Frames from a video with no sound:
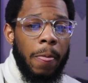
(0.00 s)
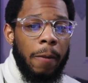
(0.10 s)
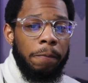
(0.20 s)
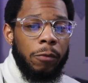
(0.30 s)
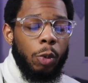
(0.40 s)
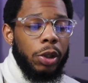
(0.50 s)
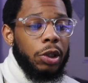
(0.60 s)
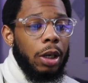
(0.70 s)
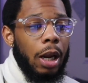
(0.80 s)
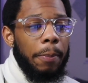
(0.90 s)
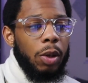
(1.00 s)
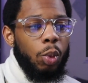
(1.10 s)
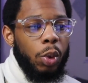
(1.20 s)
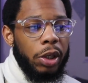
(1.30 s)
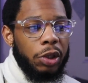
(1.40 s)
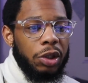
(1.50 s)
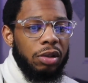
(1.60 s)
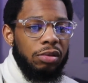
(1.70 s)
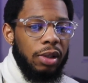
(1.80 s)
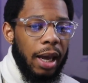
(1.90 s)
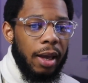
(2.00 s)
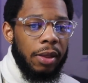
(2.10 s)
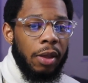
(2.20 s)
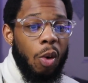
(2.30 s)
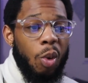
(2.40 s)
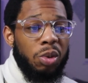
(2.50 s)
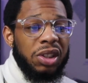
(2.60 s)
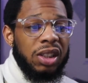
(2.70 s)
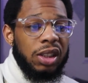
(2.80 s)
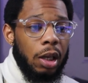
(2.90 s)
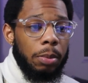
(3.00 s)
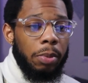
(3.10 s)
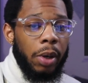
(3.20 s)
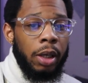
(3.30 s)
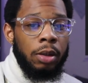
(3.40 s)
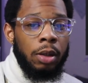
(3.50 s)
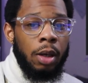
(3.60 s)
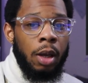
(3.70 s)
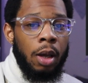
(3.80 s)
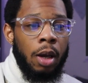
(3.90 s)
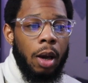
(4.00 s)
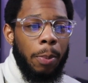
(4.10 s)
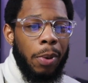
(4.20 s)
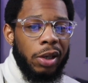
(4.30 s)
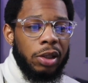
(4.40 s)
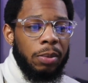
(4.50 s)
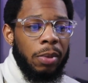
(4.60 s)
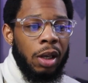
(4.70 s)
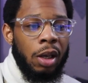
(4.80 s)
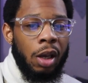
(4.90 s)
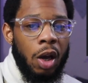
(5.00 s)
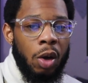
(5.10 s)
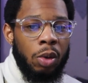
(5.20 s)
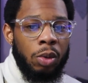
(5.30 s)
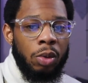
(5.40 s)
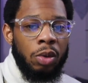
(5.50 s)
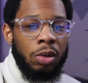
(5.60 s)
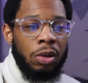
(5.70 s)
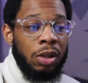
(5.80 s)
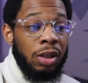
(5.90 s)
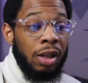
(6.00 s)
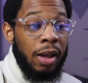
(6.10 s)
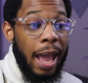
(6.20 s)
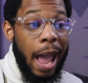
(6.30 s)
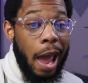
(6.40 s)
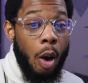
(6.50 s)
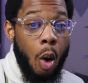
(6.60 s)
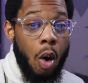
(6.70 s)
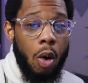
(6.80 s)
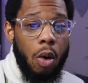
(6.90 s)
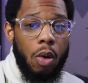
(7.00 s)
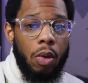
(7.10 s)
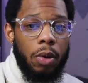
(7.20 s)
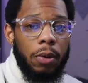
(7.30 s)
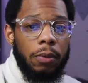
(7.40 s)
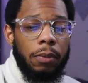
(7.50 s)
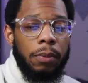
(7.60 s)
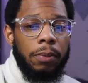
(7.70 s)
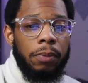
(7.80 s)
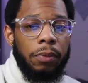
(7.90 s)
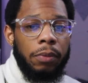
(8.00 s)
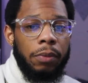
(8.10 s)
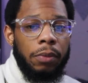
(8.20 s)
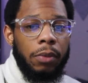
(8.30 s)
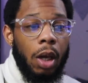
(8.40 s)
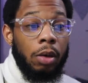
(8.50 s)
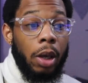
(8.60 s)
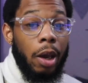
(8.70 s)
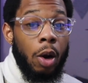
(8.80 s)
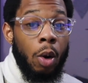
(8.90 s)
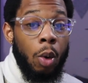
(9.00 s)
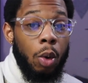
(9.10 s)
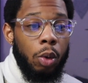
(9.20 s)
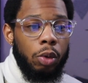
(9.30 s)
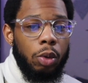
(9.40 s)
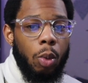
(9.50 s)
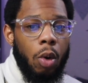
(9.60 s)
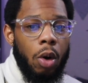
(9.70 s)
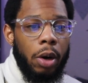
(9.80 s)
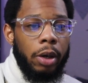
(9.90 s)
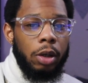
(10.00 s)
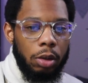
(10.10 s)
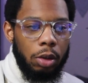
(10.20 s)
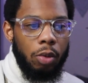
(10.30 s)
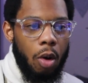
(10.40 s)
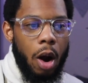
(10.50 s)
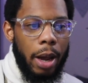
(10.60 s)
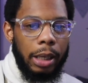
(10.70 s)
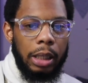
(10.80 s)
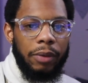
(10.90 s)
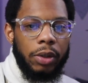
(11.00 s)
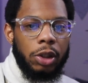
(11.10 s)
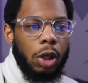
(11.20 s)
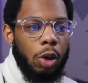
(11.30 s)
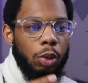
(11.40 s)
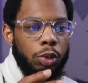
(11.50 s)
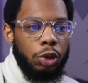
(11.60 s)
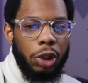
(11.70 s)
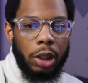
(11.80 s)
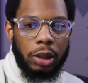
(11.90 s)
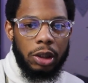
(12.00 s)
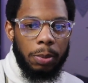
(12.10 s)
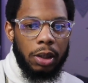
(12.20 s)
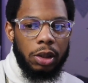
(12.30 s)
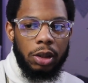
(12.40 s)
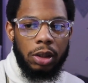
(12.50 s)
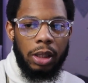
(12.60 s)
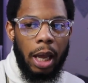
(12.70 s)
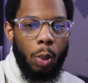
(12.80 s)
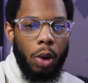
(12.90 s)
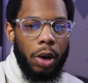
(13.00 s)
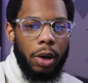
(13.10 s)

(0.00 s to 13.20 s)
We should not be wishing death or celebrating a person being gone at all. I don't care who you are. You are a living soul just as much as they were.